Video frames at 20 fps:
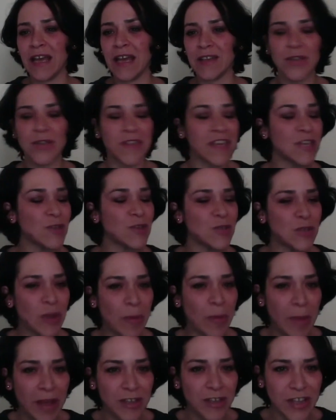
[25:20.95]
so thank you
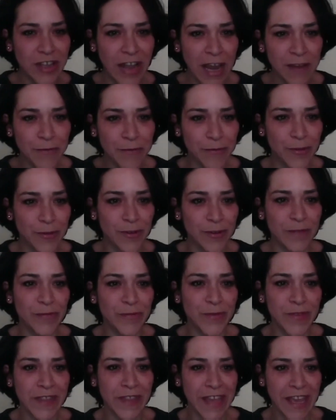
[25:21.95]
so much, Dave, for
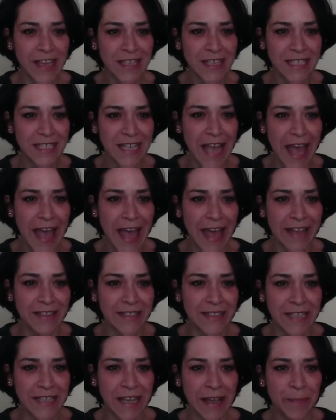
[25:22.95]
this,
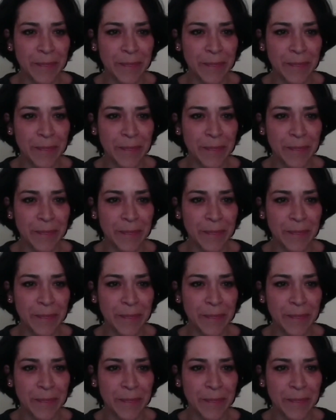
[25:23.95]
and